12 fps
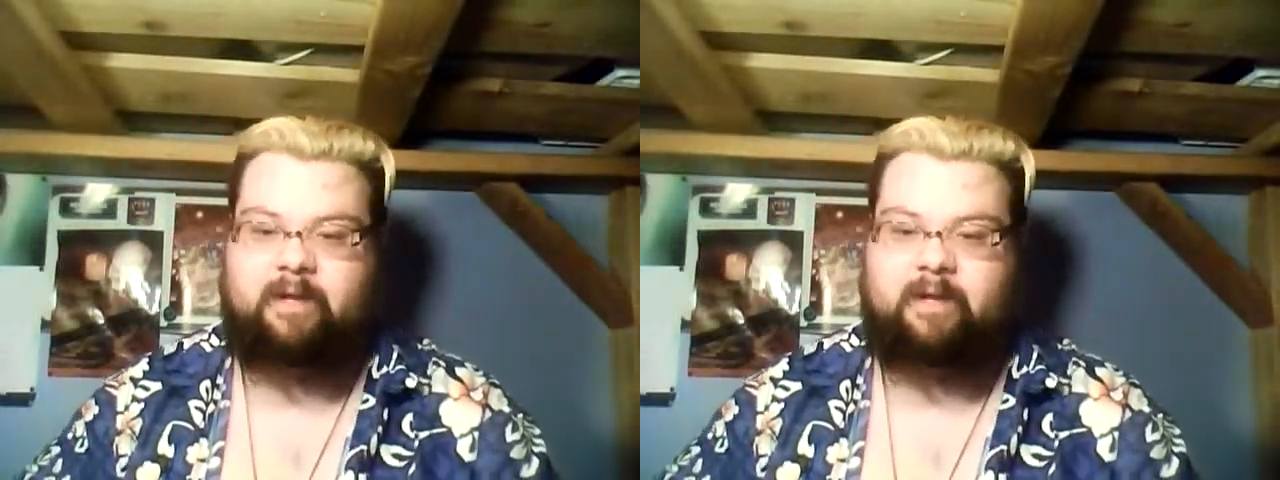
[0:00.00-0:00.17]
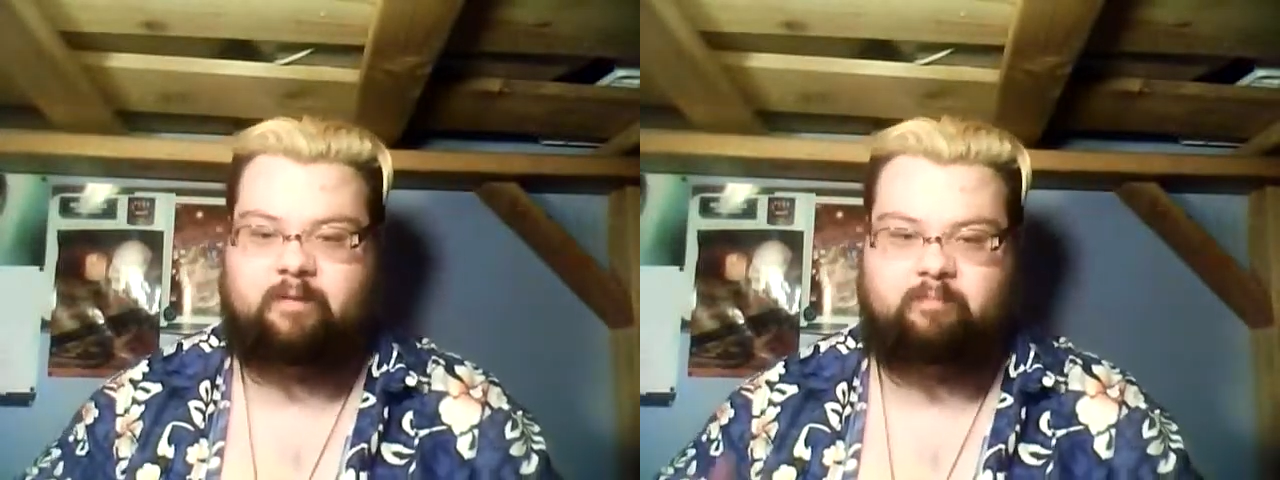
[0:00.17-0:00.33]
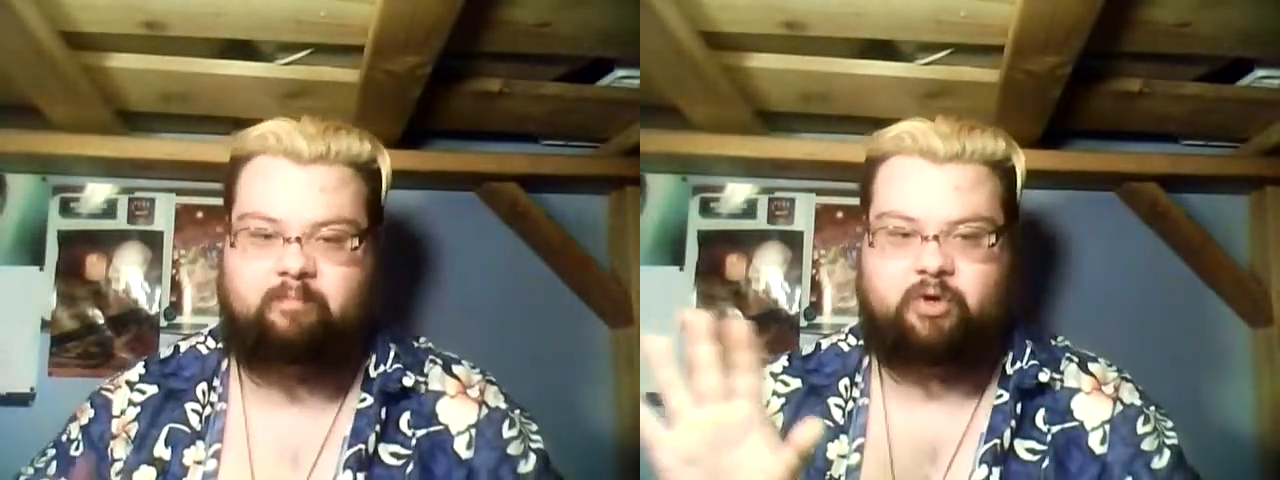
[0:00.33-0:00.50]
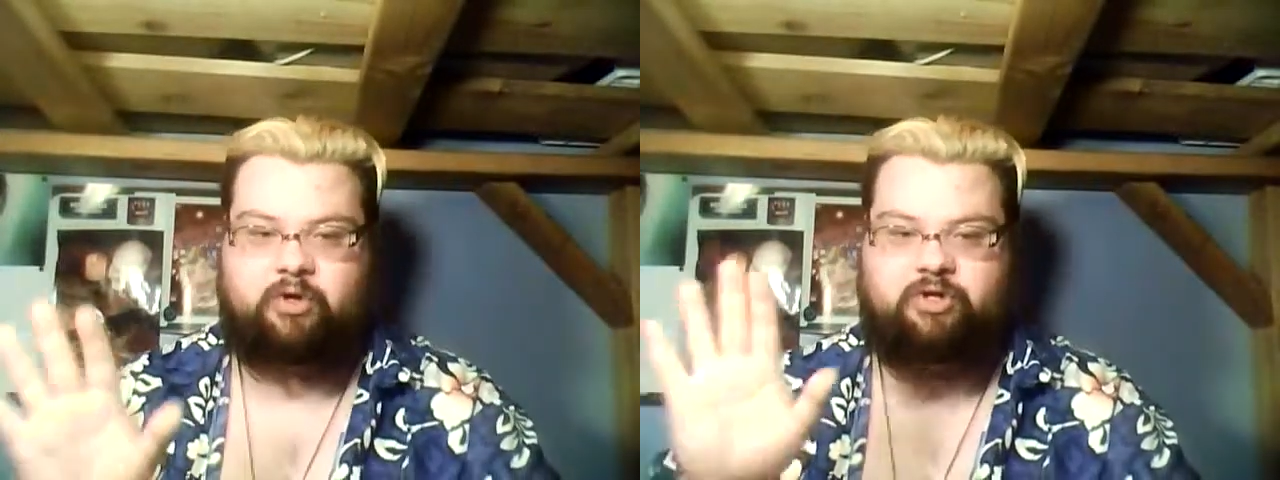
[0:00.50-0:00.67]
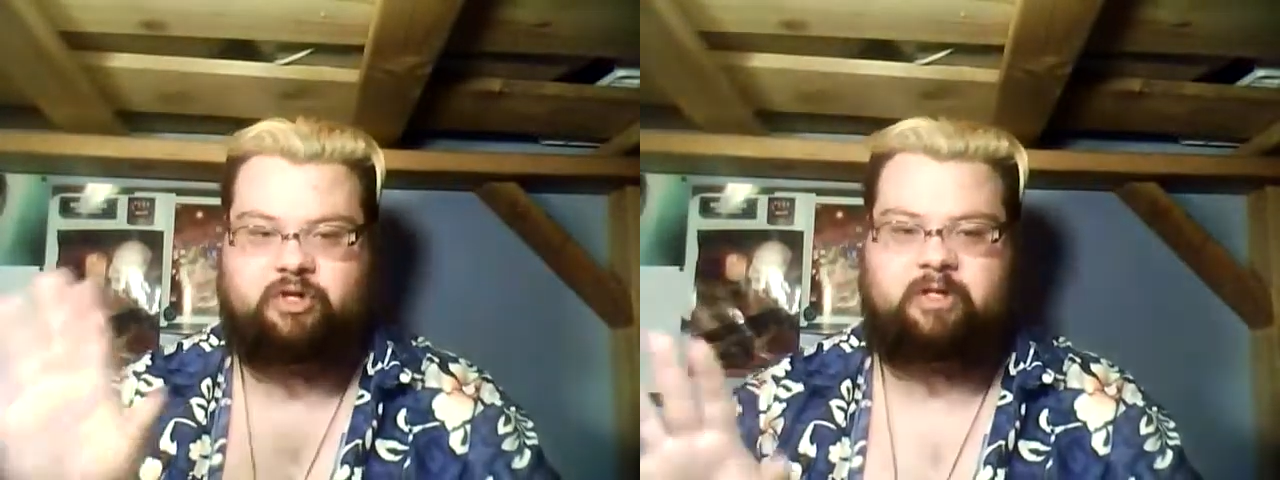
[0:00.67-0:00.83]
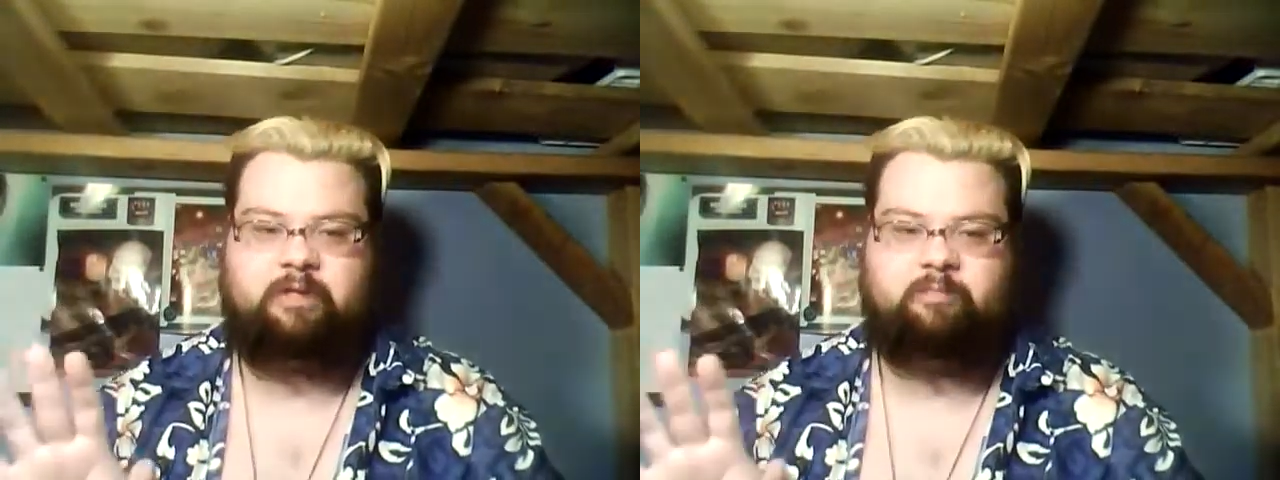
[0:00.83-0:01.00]
been
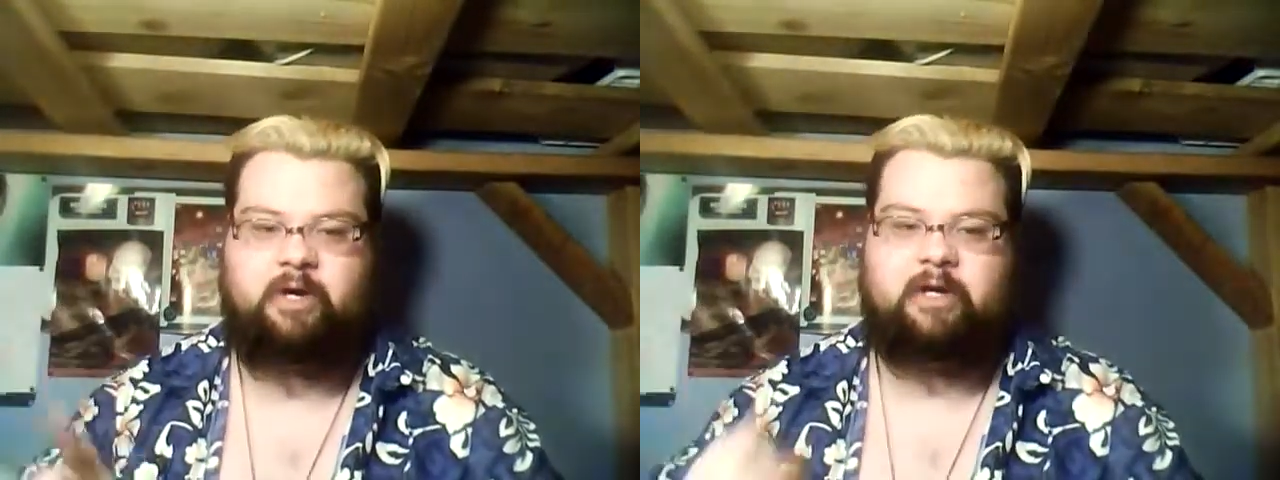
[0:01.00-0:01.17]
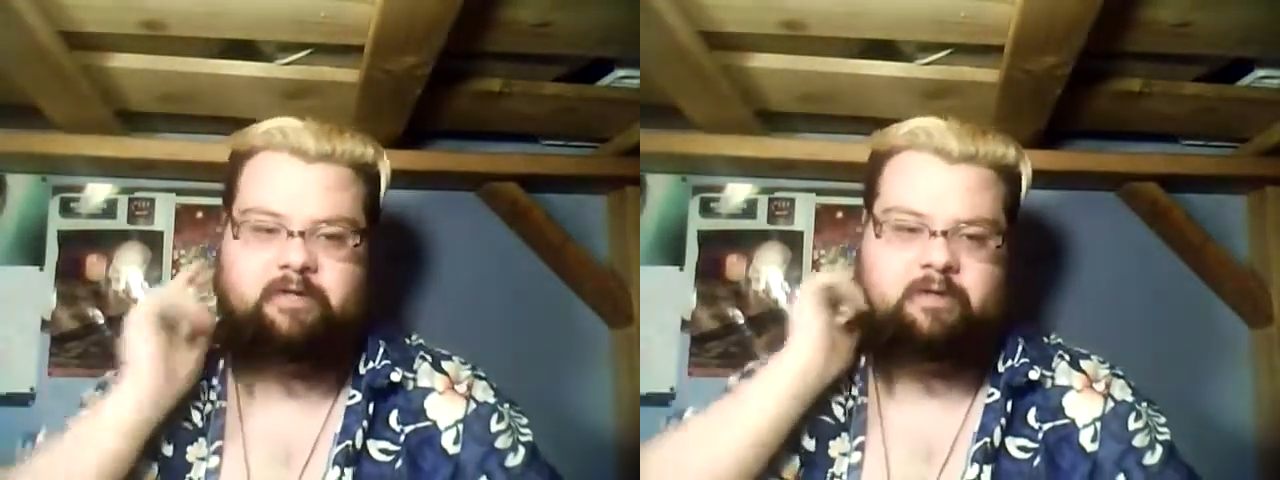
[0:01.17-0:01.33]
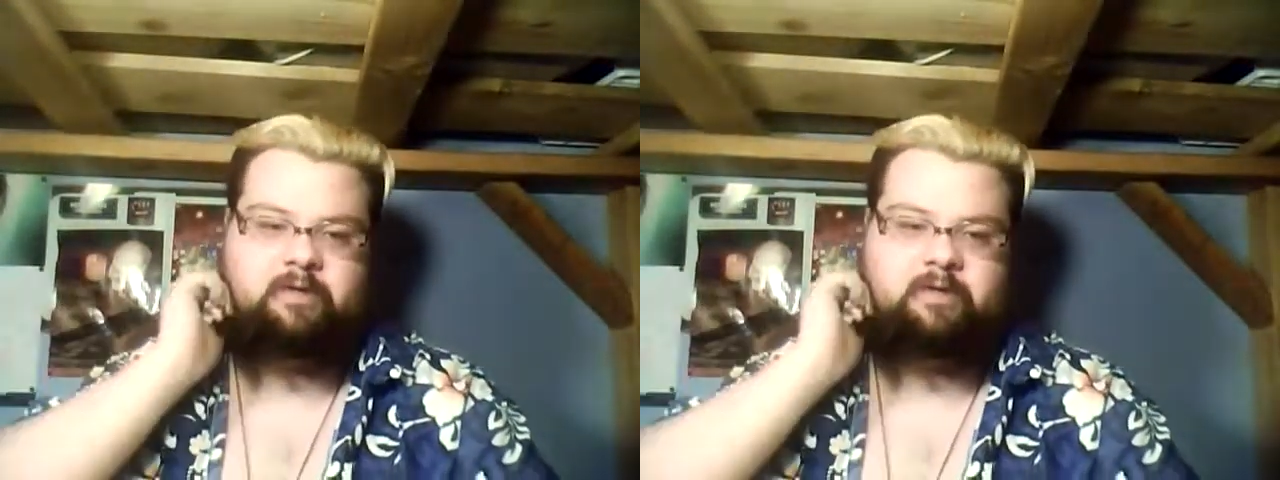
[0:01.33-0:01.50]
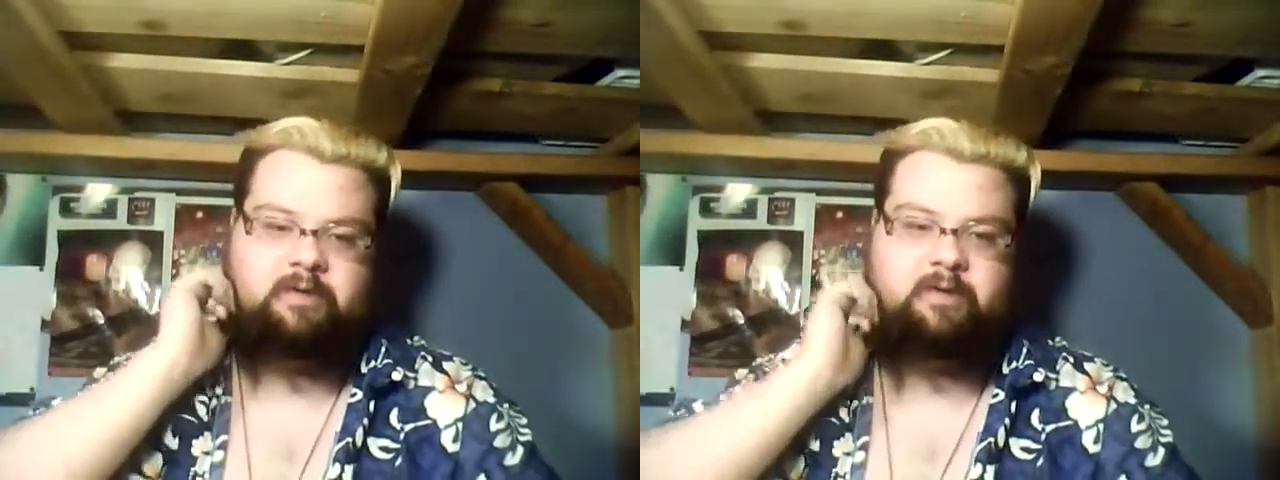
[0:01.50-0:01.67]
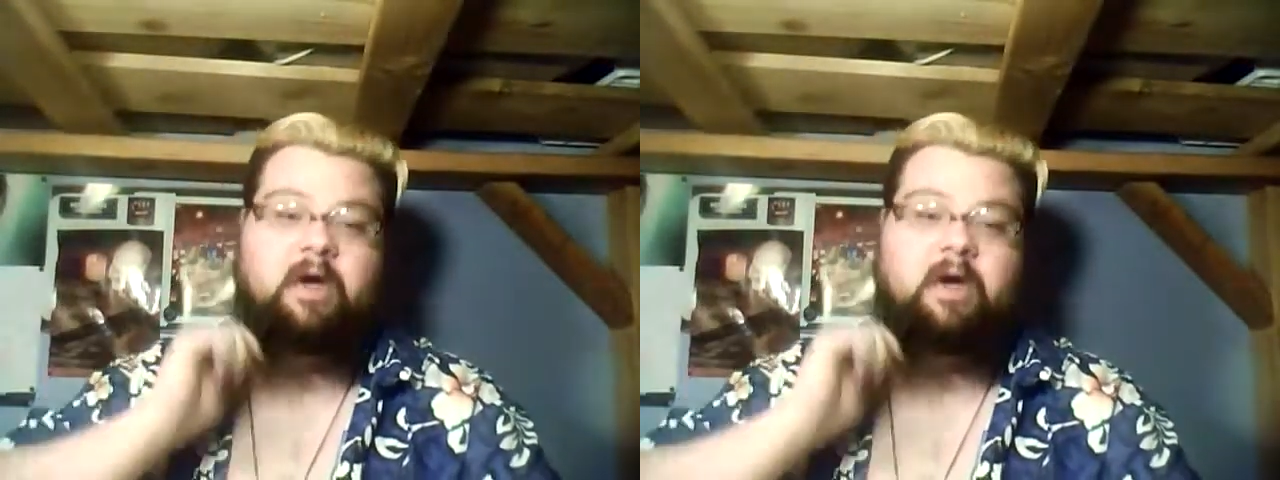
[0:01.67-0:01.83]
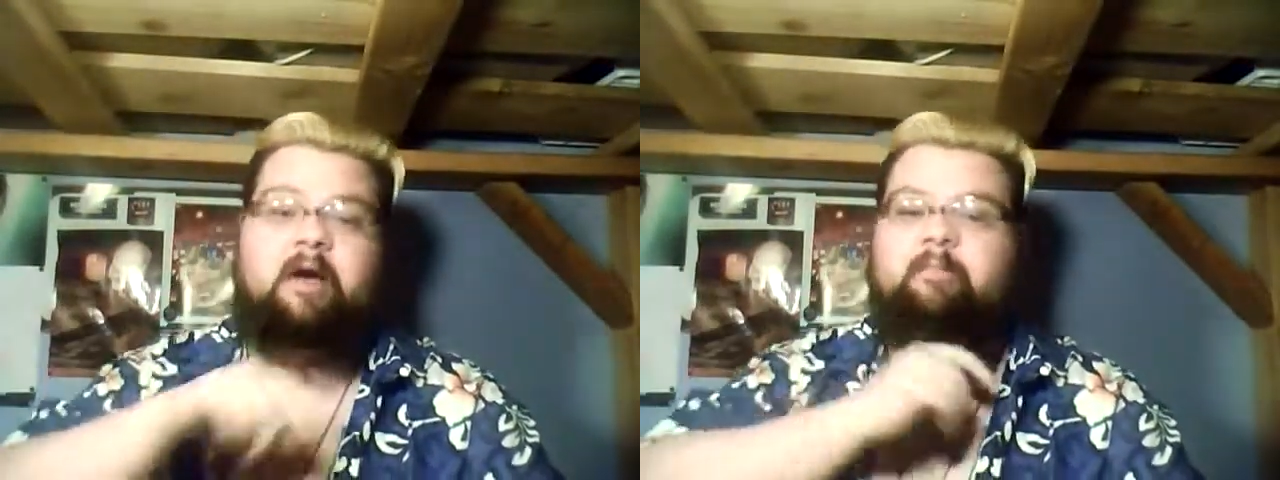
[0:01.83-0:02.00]
pressured to.